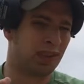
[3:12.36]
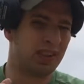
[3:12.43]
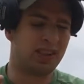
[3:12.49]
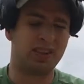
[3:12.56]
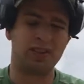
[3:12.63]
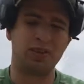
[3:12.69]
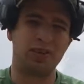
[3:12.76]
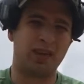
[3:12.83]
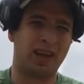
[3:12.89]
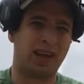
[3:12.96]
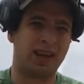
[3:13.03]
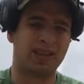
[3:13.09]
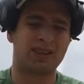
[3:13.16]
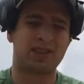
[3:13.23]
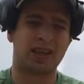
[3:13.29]
really need to do
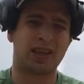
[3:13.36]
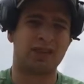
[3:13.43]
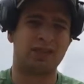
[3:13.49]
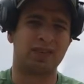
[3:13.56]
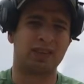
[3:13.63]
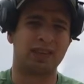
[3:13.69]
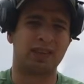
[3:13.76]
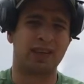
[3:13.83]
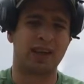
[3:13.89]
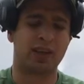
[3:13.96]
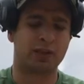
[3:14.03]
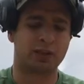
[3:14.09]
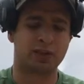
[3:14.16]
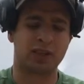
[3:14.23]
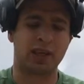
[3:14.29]
that. It's kind of an
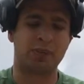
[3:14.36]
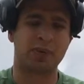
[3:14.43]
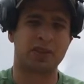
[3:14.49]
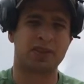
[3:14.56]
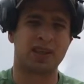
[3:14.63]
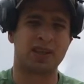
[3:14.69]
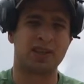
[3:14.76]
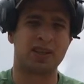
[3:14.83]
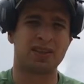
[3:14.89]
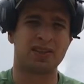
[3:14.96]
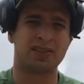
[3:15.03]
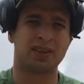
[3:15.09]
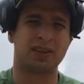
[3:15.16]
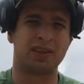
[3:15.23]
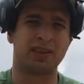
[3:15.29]
extra step that's not
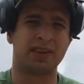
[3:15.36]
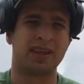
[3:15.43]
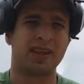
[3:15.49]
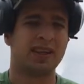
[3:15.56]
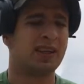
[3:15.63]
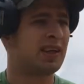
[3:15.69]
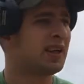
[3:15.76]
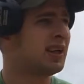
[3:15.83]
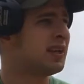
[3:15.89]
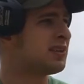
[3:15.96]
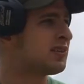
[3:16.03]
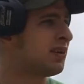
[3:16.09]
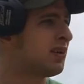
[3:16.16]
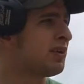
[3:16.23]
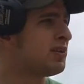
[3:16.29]
necessary.
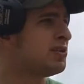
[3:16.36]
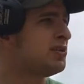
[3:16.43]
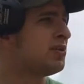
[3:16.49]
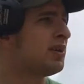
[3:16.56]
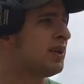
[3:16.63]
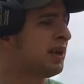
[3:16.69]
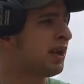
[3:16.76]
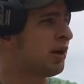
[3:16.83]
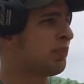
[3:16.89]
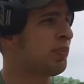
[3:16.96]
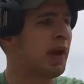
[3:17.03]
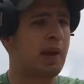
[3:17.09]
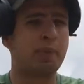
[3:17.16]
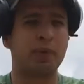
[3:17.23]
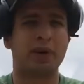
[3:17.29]
As long as you can get on
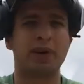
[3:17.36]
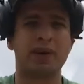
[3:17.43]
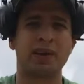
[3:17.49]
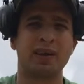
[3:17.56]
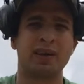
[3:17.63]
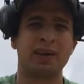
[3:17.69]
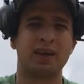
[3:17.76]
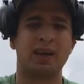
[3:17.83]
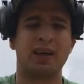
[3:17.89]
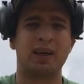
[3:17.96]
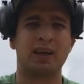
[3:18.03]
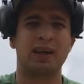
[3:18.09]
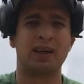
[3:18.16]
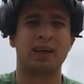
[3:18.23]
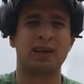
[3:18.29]
paper
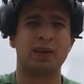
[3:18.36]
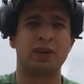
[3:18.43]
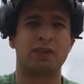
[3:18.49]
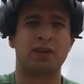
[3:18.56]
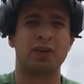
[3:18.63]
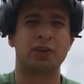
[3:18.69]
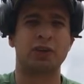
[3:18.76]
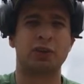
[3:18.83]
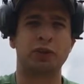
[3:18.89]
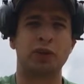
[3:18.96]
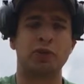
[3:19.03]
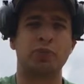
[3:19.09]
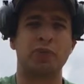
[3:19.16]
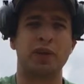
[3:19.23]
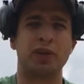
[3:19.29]
your first
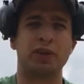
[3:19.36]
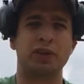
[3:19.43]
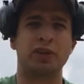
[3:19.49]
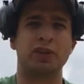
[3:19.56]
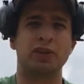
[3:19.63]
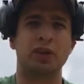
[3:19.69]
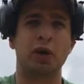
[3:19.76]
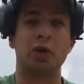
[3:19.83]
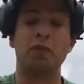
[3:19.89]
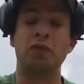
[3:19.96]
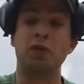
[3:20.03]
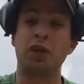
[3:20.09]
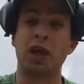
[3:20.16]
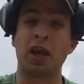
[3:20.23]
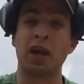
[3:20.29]
group, then you're good to go. If
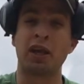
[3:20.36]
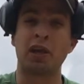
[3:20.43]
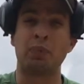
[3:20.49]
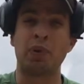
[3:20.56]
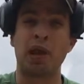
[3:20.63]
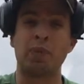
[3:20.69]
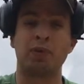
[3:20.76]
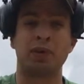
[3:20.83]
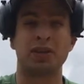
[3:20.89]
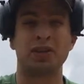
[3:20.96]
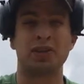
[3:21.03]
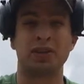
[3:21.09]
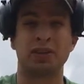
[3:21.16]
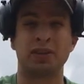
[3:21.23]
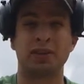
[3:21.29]
you cannot get on paper
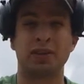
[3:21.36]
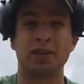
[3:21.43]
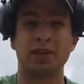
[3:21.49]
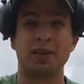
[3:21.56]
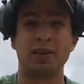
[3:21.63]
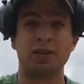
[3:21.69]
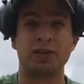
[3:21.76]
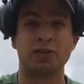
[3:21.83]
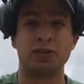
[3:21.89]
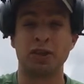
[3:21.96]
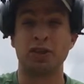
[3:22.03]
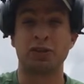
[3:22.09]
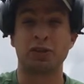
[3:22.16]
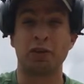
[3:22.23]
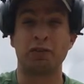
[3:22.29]
because your
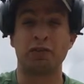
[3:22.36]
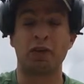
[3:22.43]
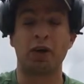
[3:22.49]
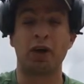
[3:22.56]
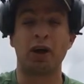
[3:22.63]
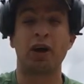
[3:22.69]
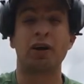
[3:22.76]
shit is so far